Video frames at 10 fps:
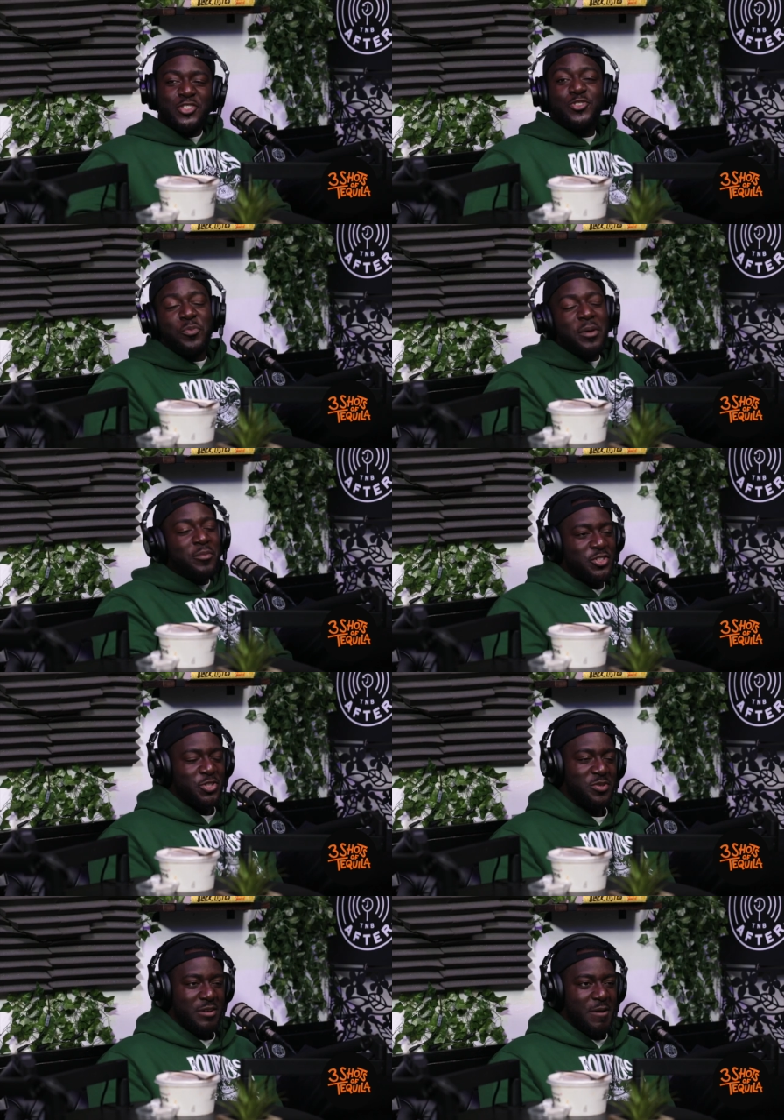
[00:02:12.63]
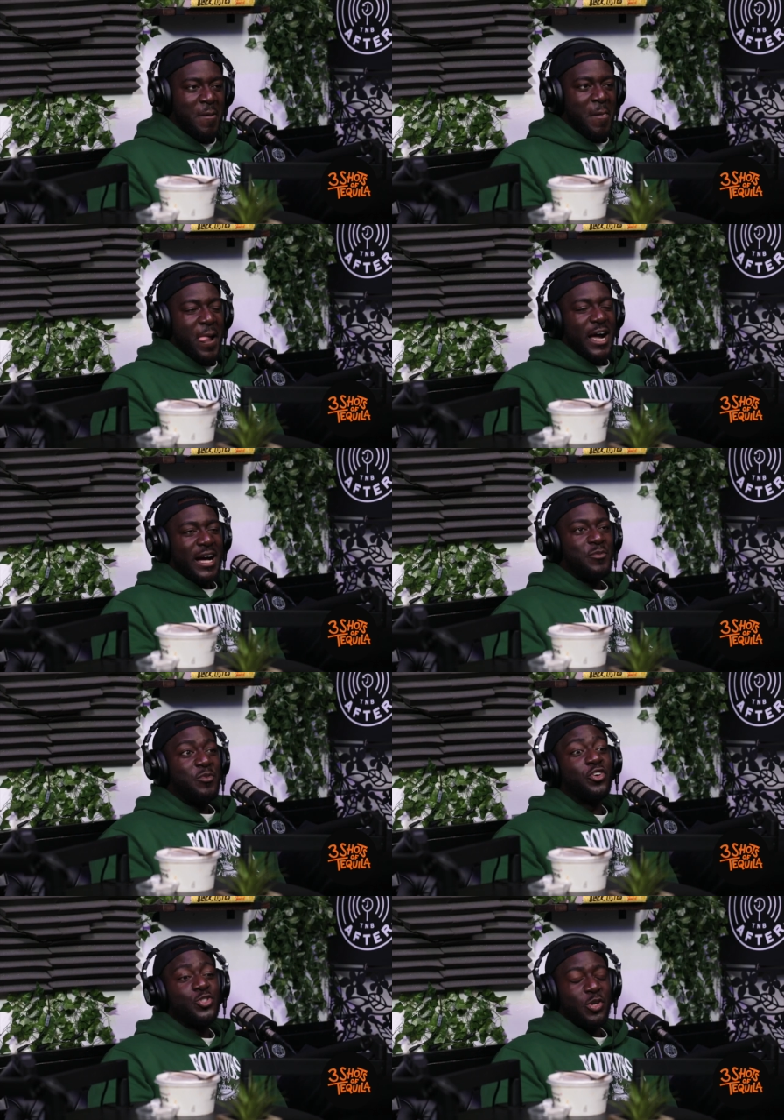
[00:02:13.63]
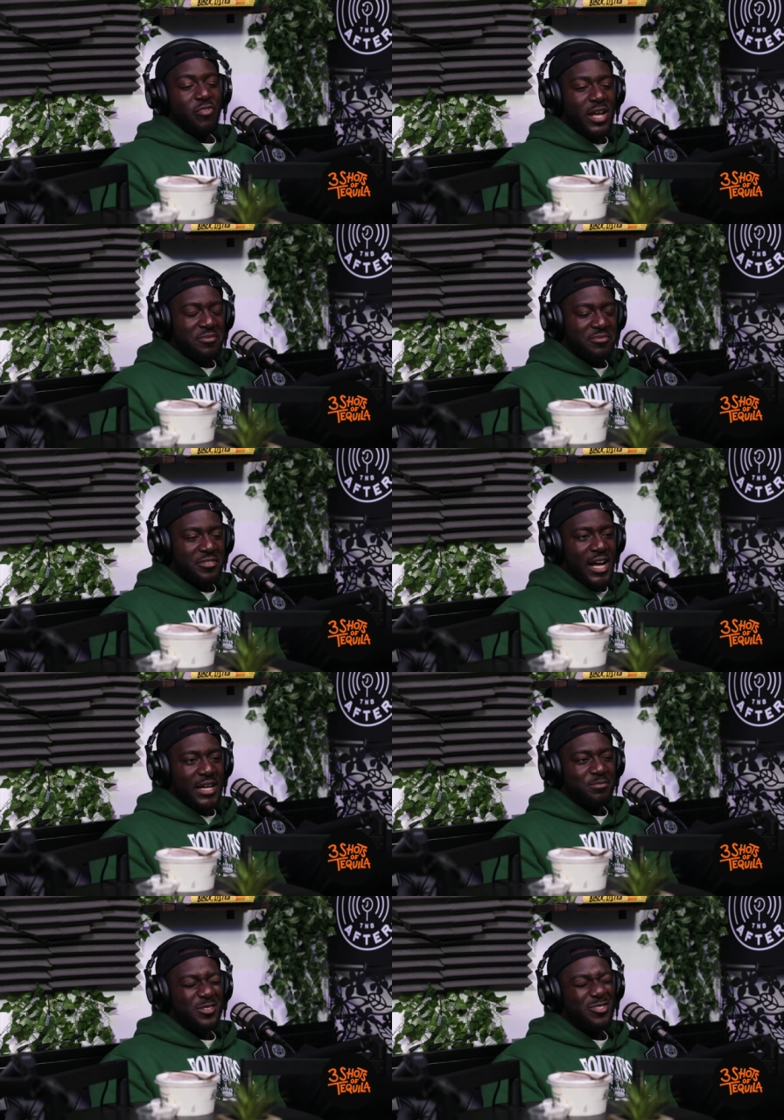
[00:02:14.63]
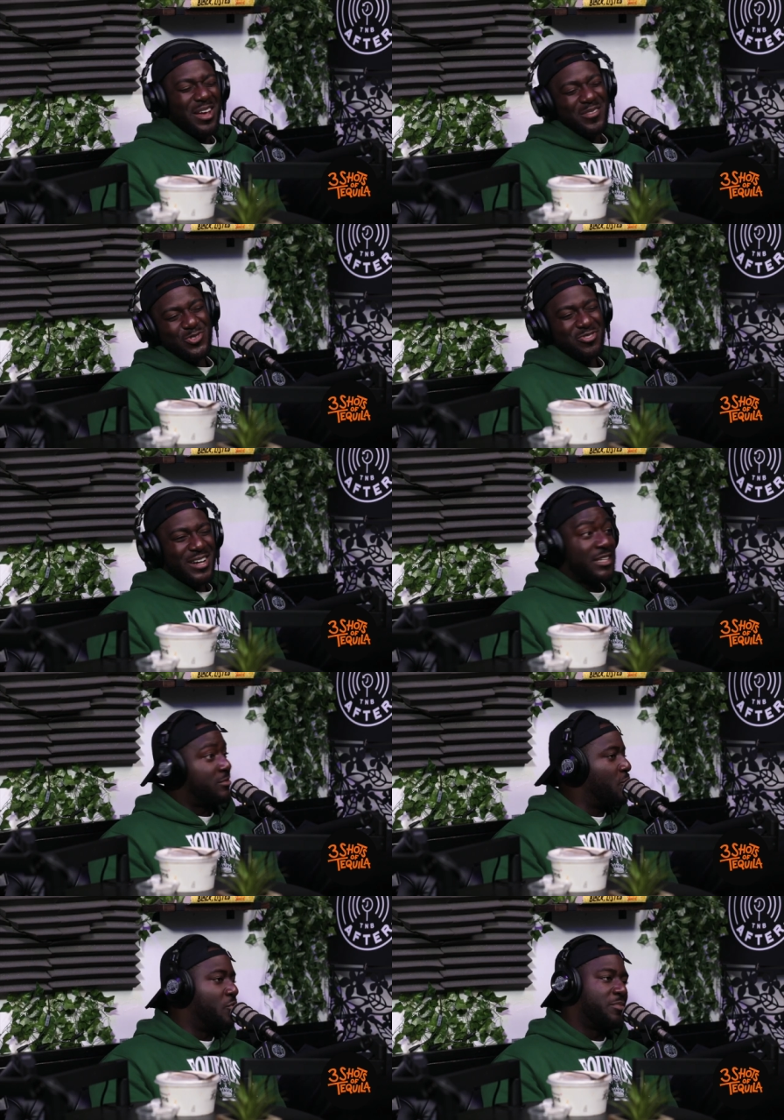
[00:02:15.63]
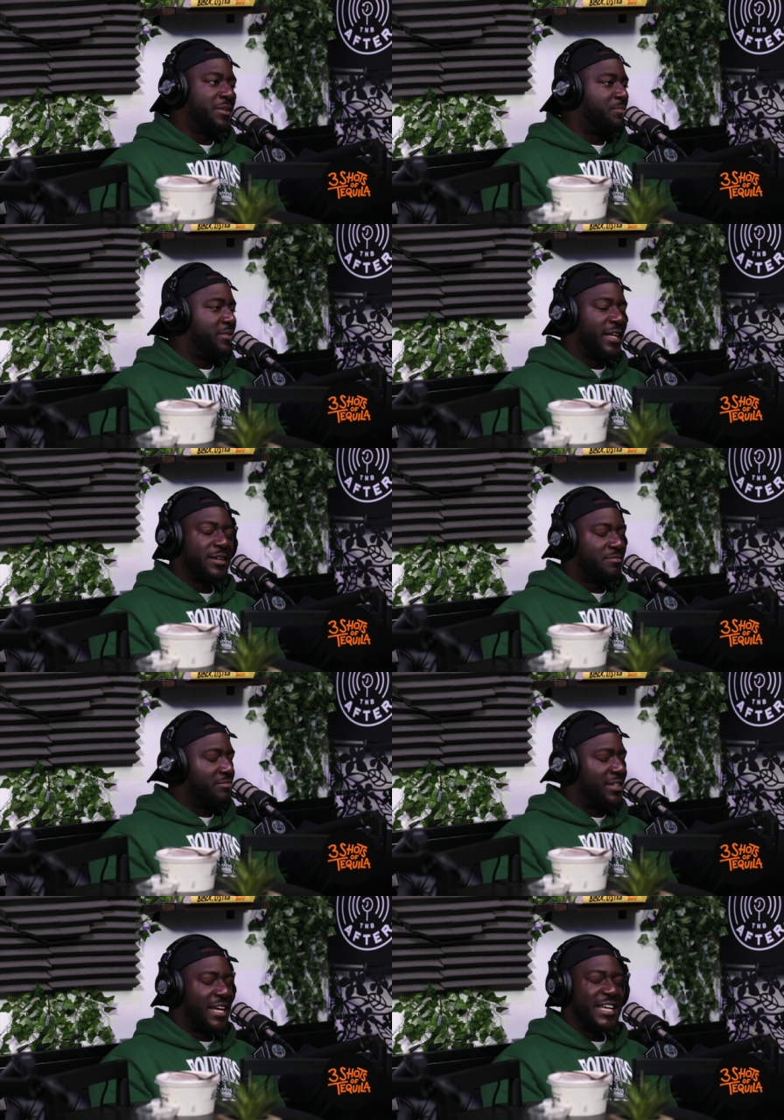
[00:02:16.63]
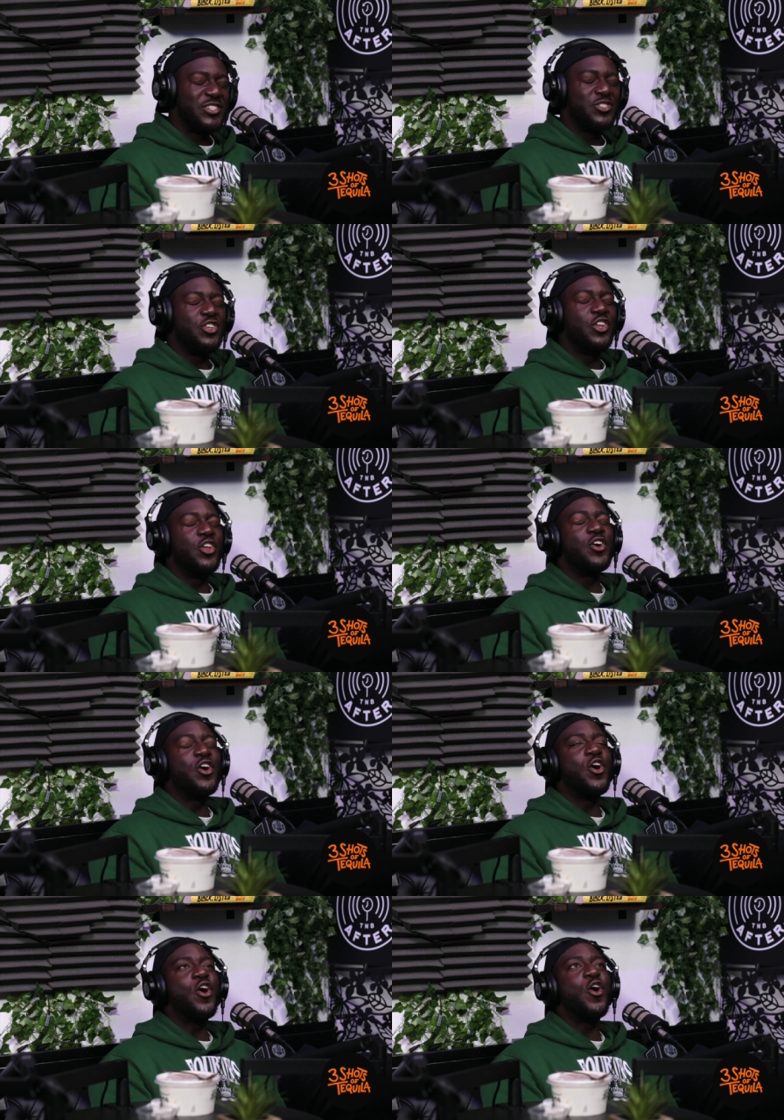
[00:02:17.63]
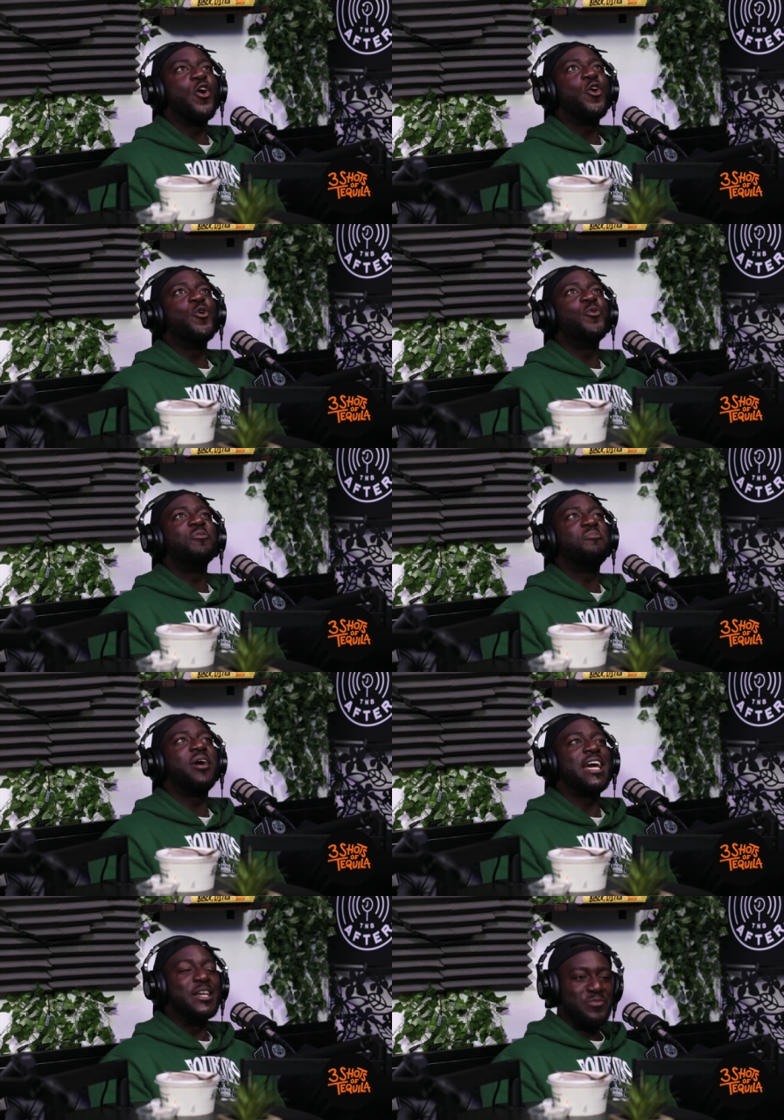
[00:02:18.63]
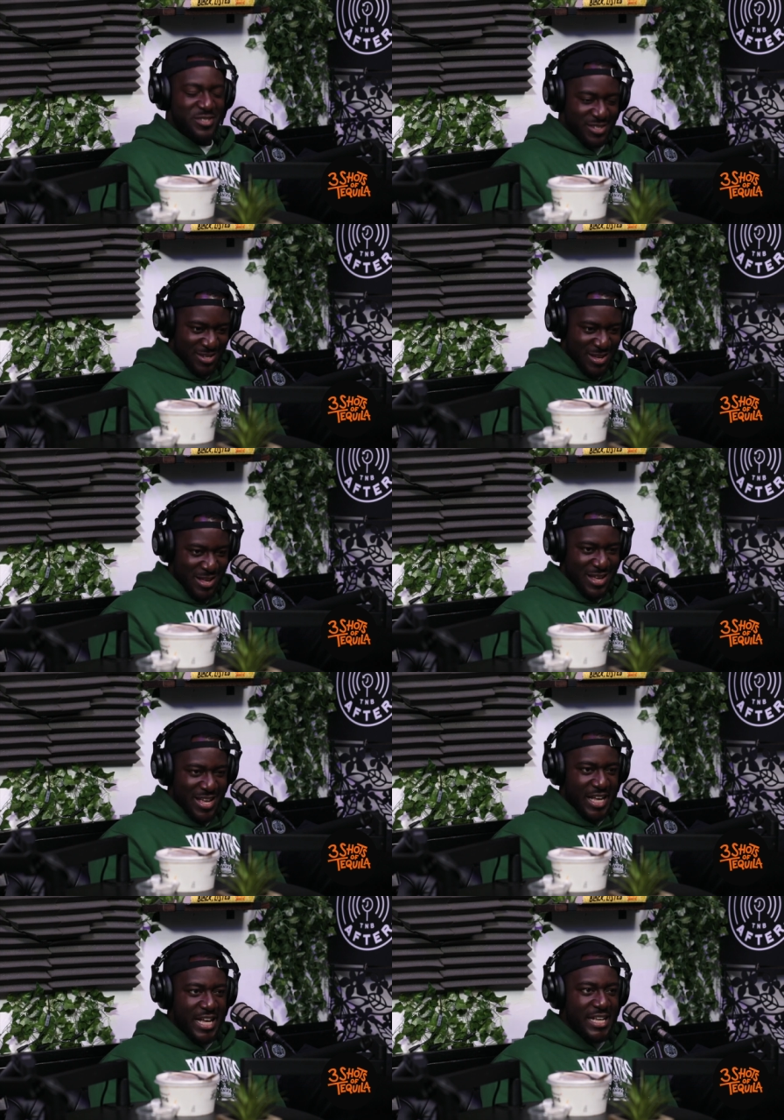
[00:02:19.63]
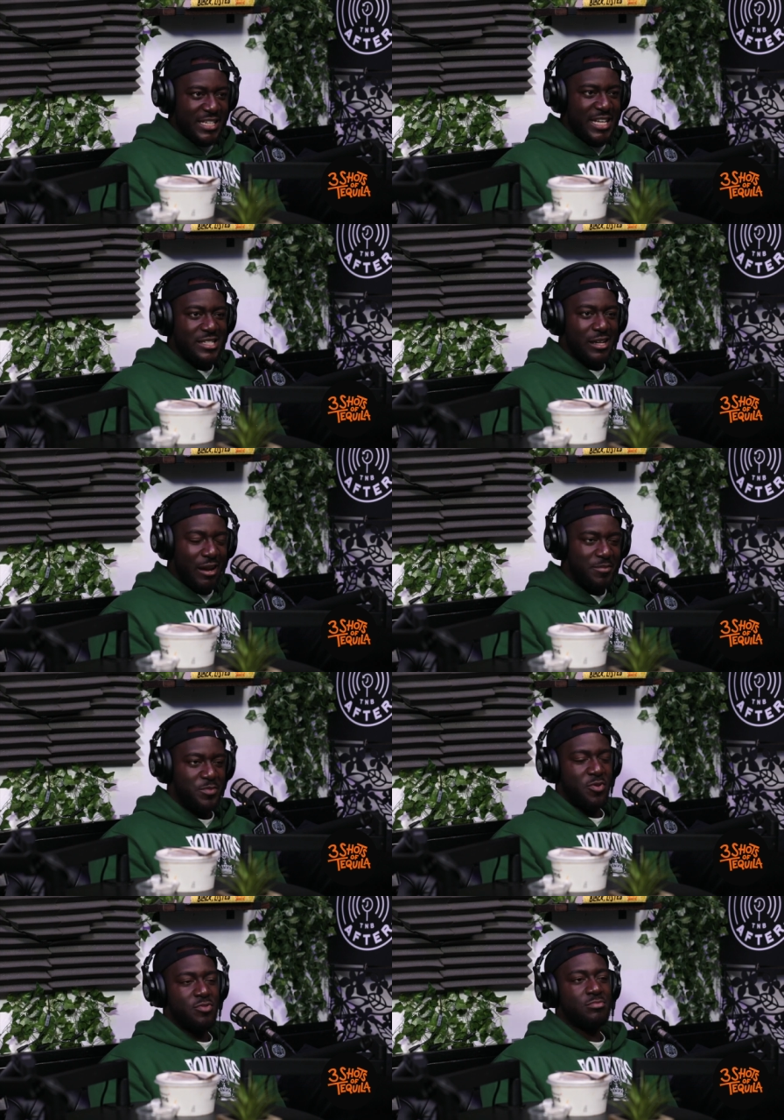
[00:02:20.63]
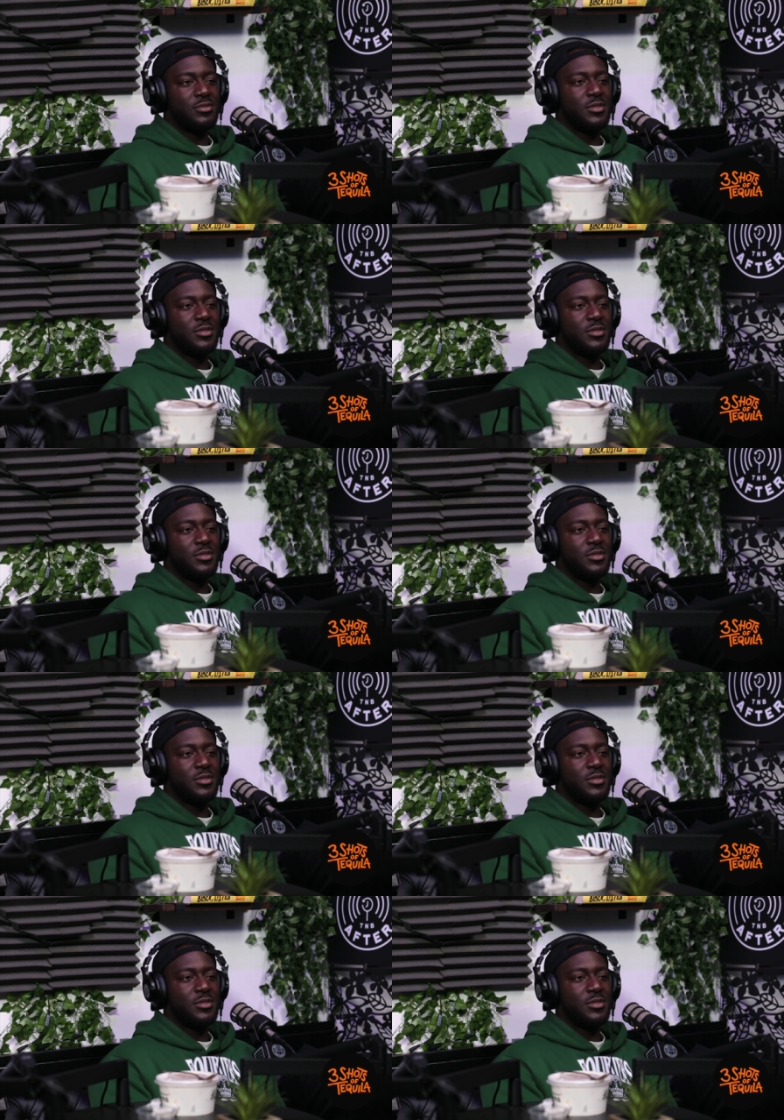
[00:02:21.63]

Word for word: It's called a ping pong show. Um, we've gone to a rave, and the raves were all right. There's no, there, there's no babes in these clubs, bro.